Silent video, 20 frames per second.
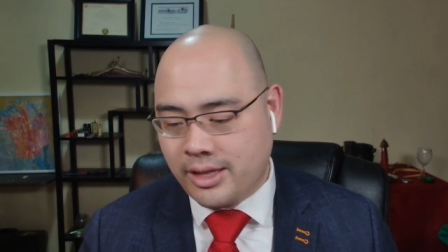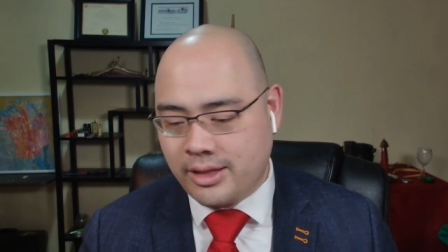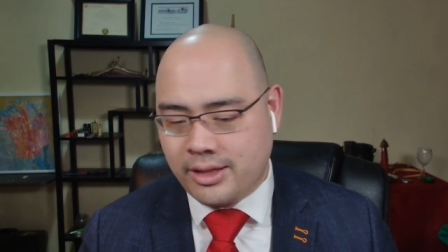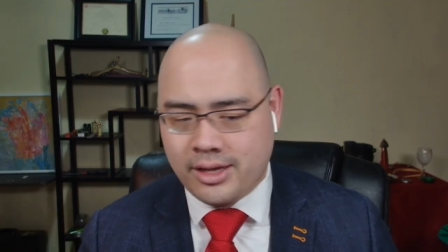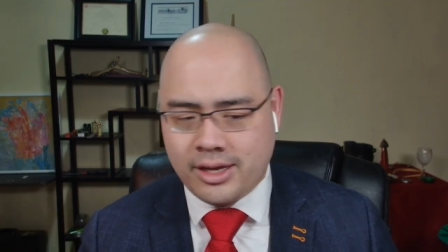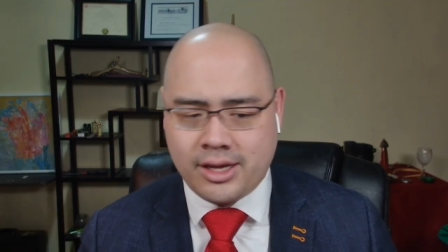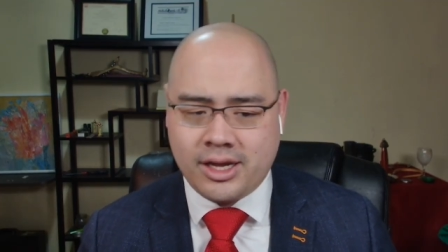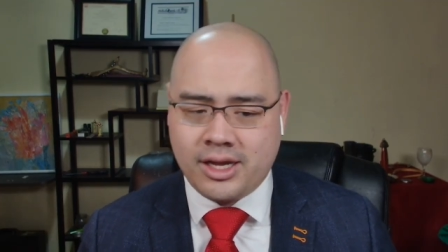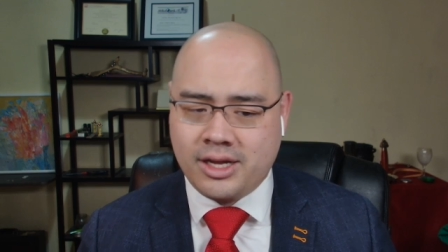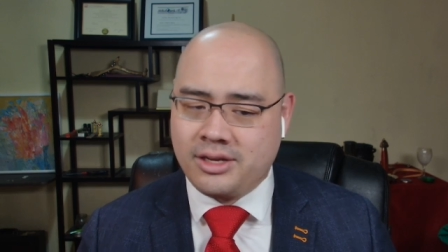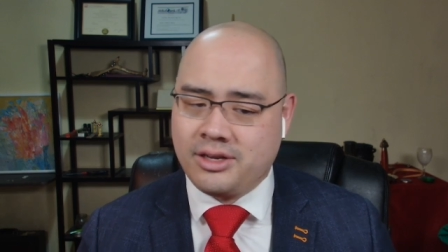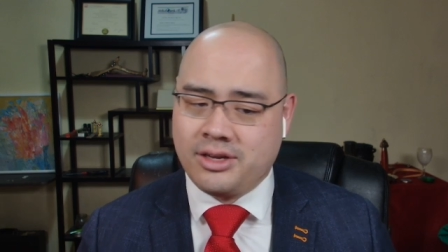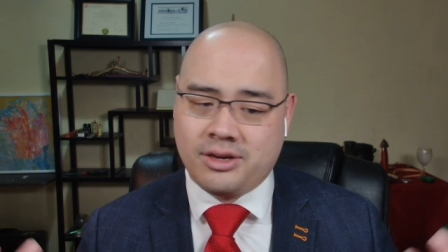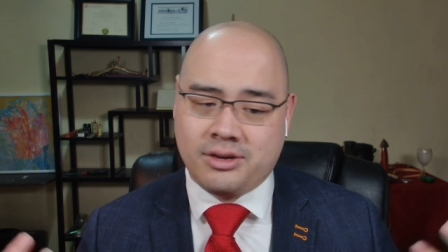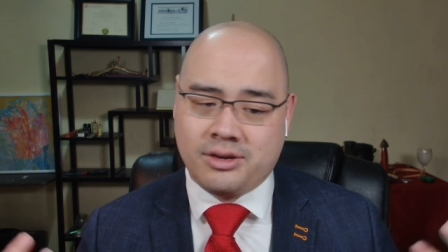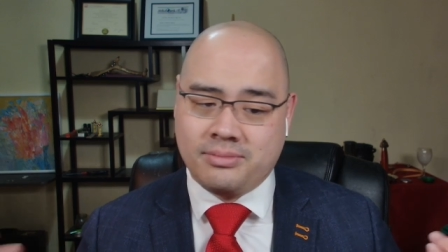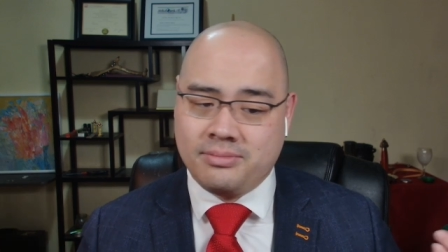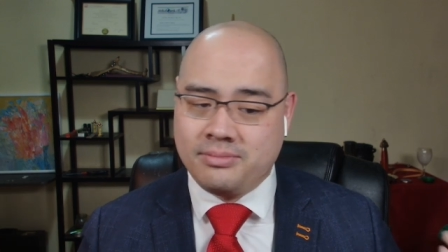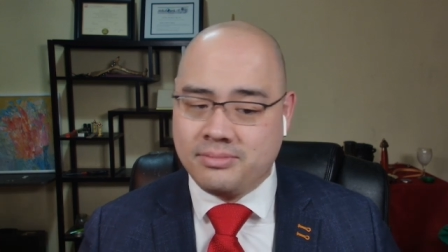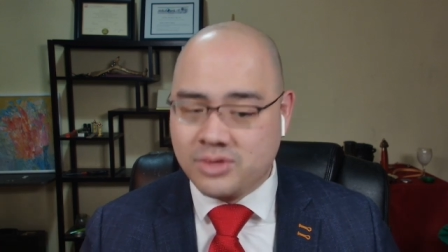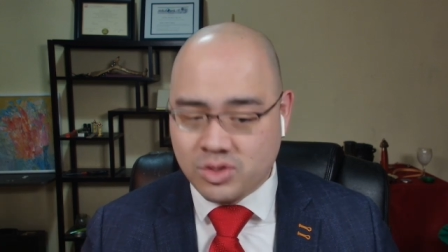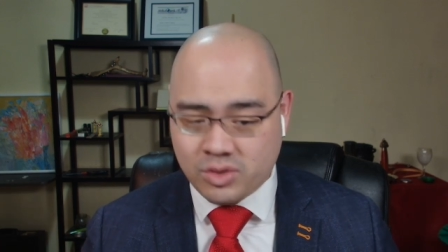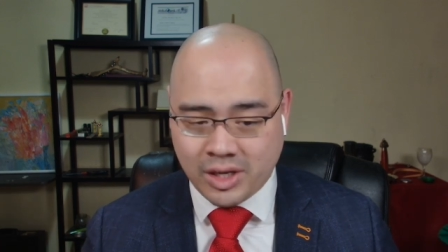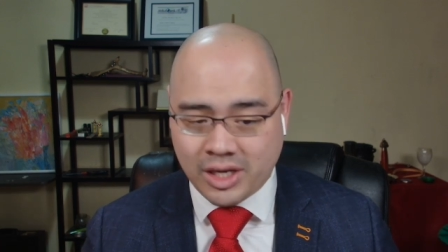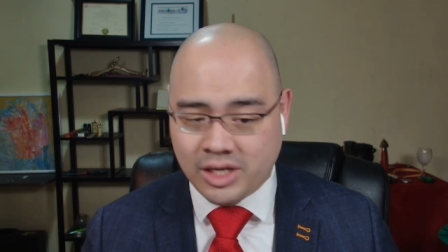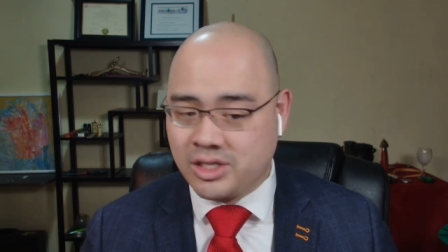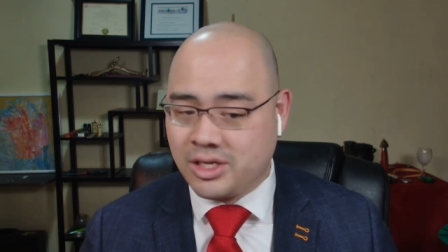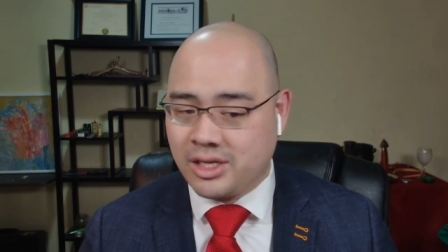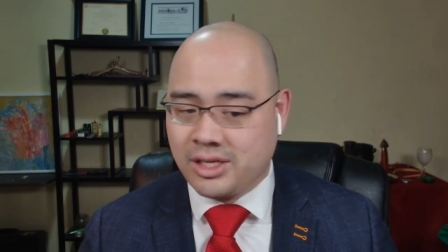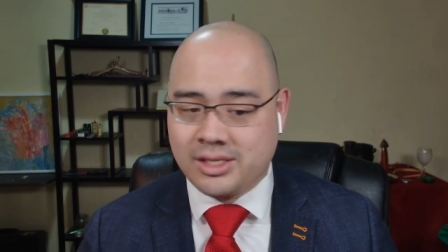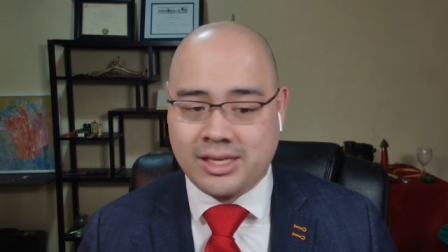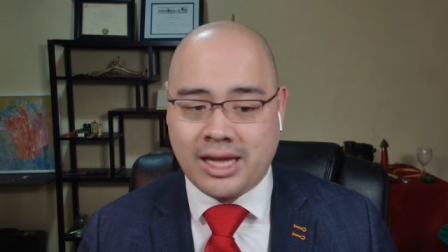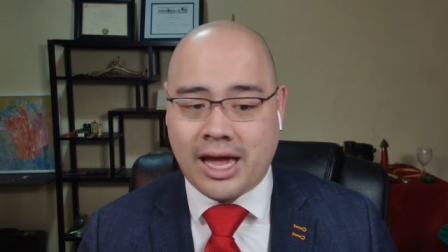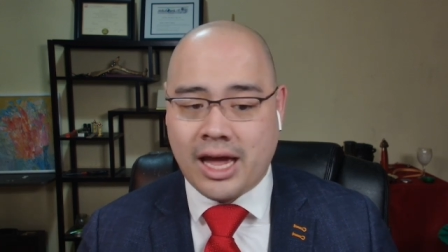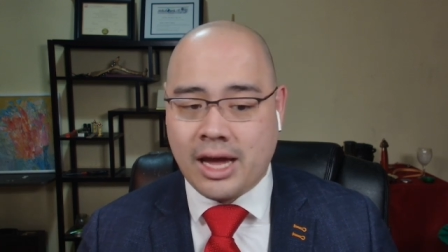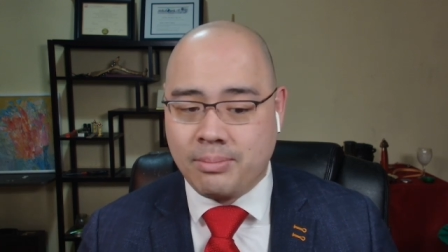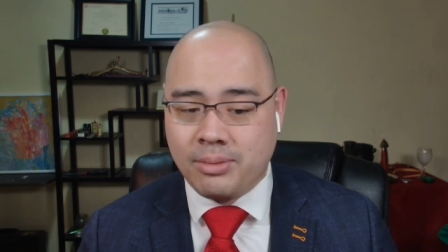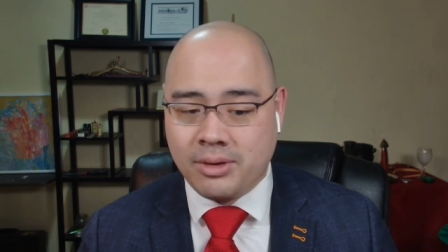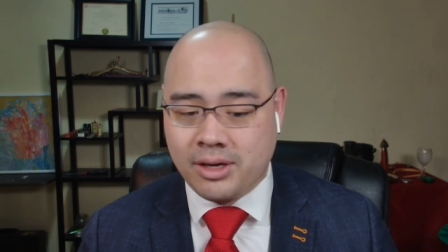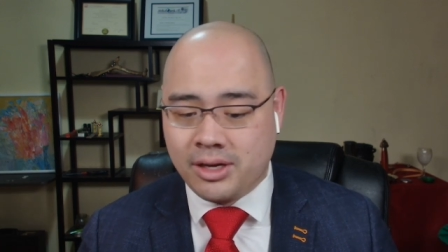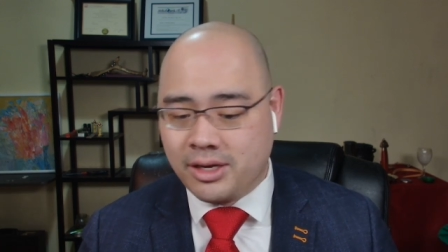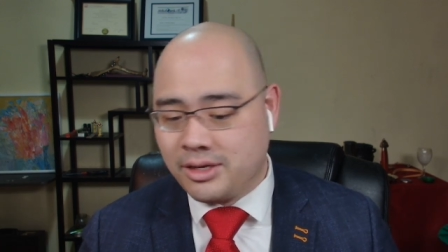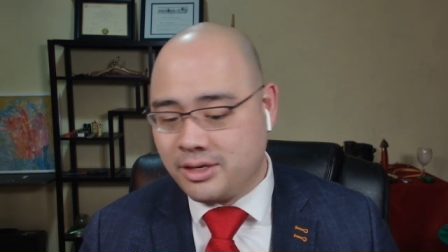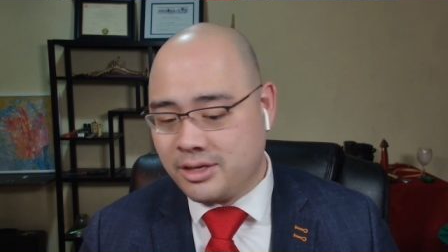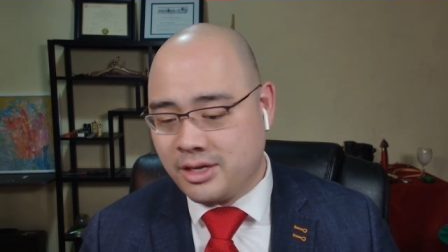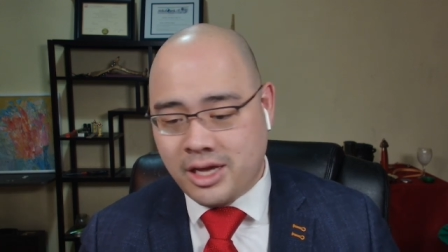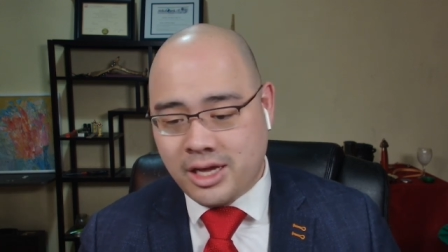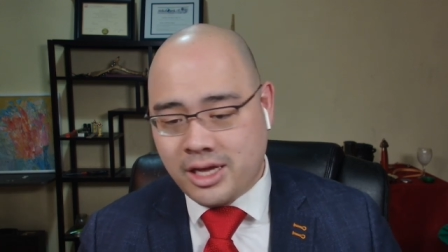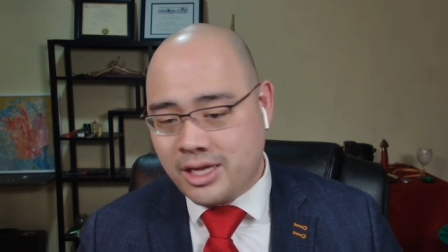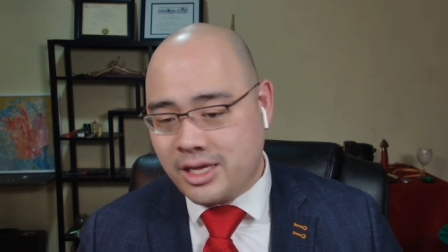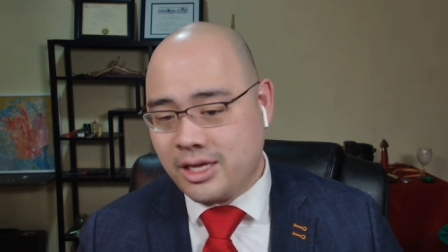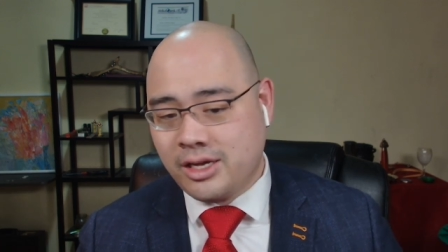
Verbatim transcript: And then, you know, strange things happened.